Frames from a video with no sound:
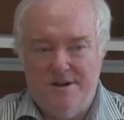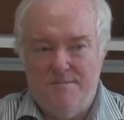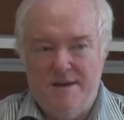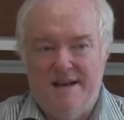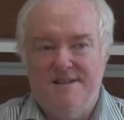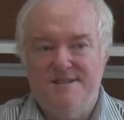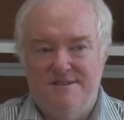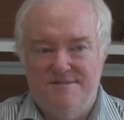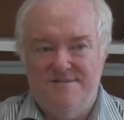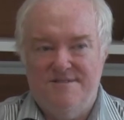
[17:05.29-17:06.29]

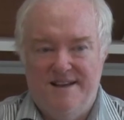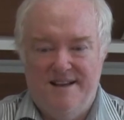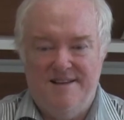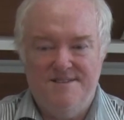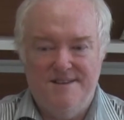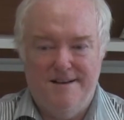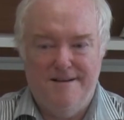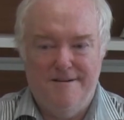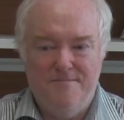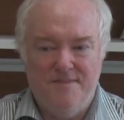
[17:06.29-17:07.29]
competitive. And
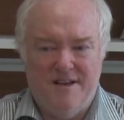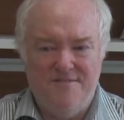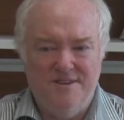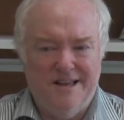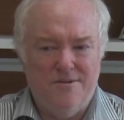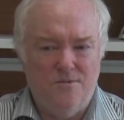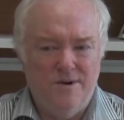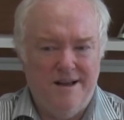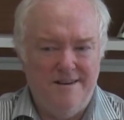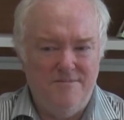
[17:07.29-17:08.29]
I feel like
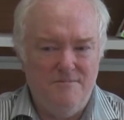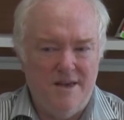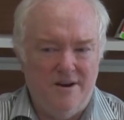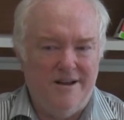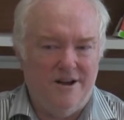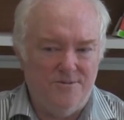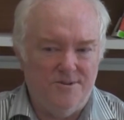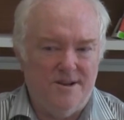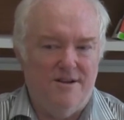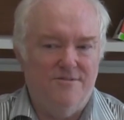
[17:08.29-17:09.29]
what mental health
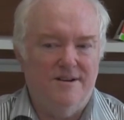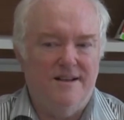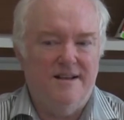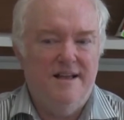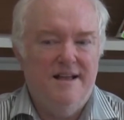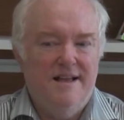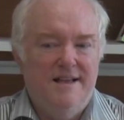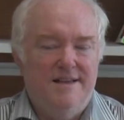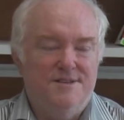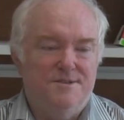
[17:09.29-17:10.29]
recovery
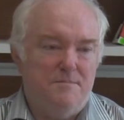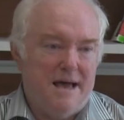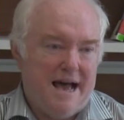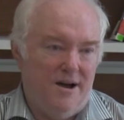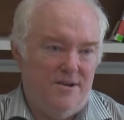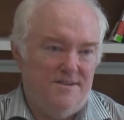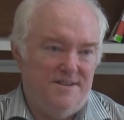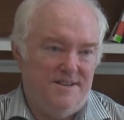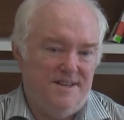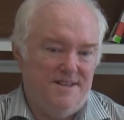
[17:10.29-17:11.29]
is
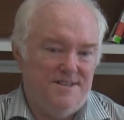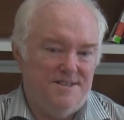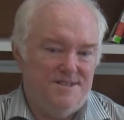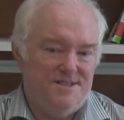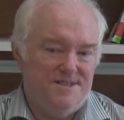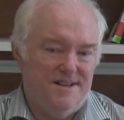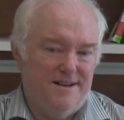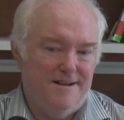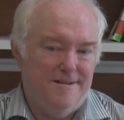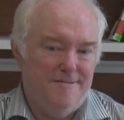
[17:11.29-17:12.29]
about is
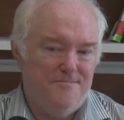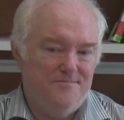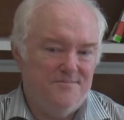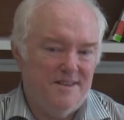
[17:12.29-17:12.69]
trying